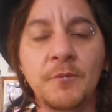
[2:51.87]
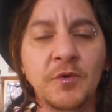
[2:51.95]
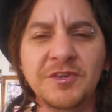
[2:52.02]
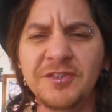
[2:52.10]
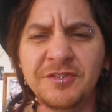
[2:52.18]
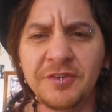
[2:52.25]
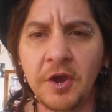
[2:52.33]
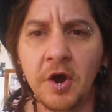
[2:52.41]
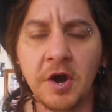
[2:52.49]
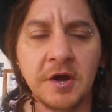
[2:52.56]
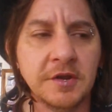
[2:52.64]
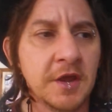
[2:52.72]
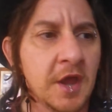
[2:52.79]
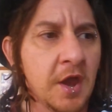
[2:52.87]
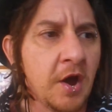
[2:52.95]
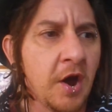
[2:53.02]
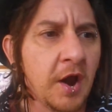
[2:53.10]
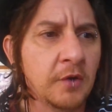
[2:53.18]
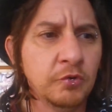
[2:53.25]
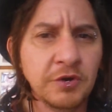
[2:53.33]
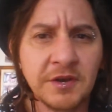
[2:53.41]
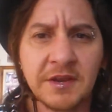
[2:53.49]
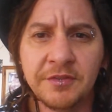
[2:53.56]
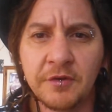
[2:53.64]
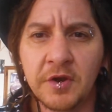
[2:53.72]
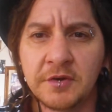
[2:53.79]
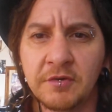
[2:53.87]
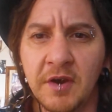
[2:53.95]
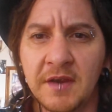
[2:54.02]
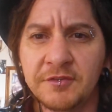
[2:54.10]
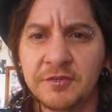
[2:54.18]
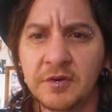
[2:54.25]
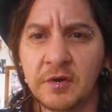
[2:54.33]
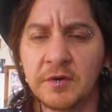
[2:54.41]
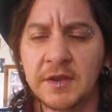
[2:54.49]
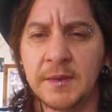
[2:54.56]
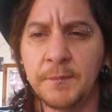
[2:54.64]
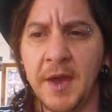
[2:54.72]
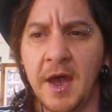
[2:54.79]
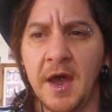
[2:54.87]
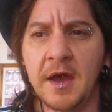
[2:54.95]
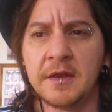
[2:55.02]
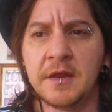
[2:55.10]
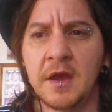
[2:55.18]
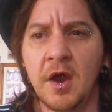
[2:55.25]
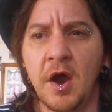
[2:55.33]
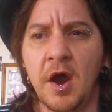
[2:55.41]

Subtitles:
which is so odd. I really thought I'd crave sugar really bad.